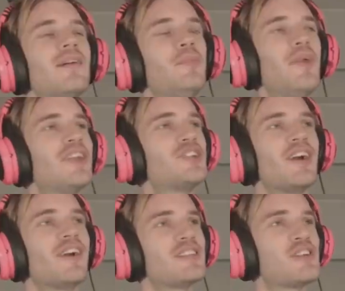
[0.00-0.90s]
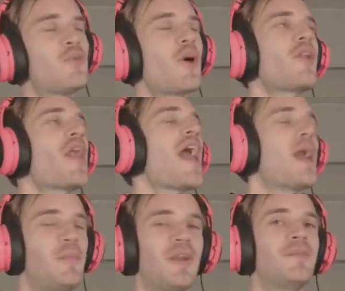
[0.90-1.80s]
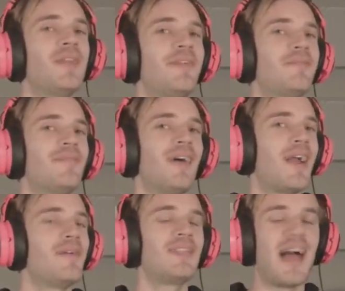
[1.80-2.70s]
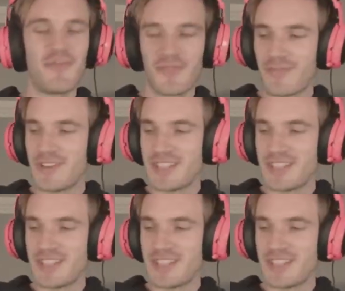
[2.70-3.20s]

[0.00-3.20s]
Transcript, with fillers: Big Chungus. What an epic meme. I laugh every